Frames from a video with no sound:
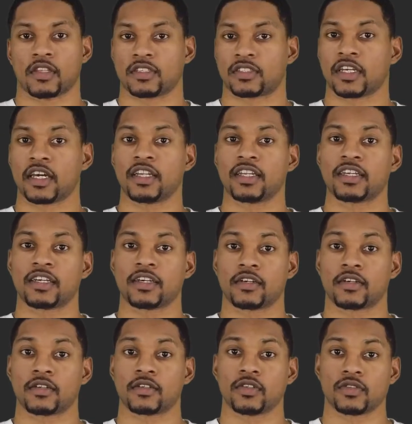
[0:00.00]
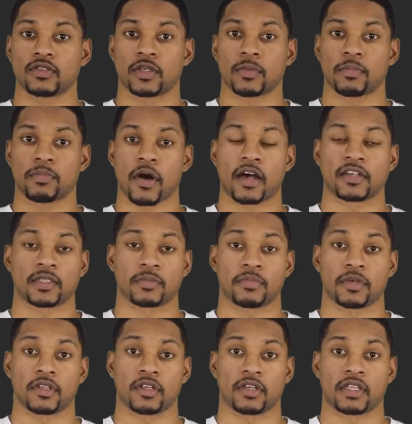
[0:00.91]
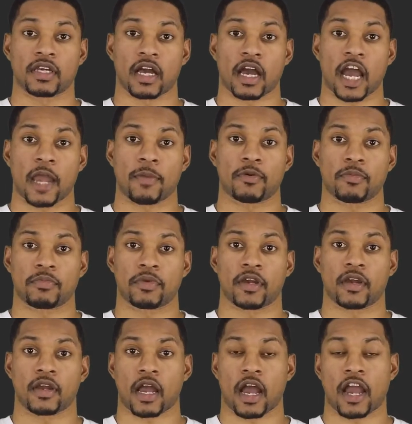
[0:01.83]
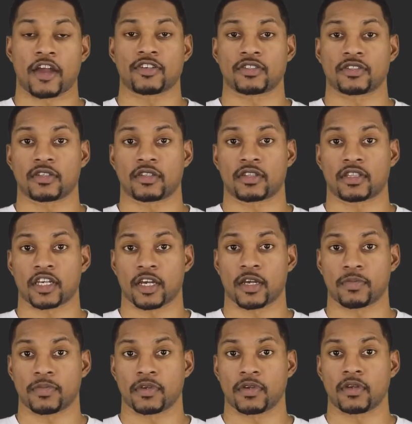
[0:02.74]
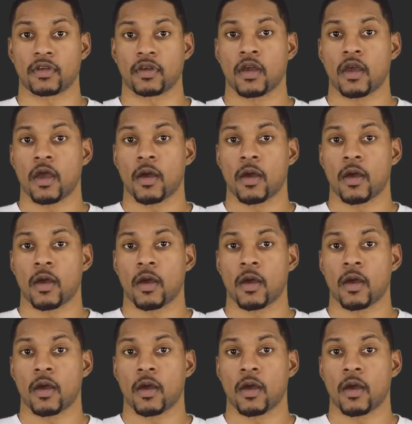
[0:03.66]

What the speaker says: The study concludes the possibility that hyperbaric hydrogen therapy